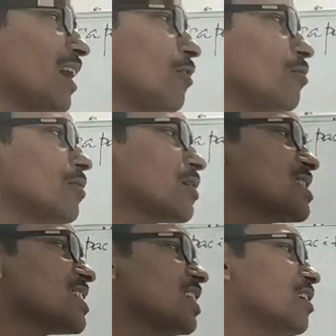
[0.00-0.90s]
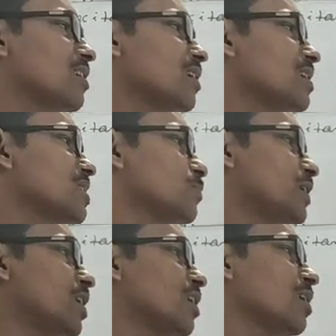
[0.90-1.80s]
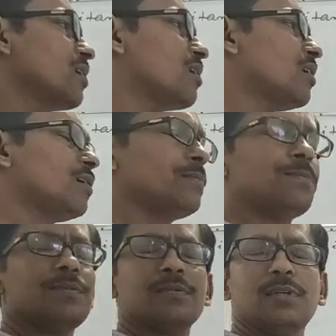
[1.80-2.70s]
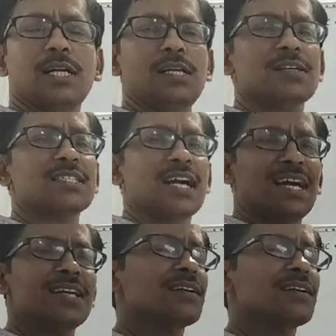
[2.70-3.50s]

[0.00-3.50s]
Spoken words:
Now consider a sphere of radius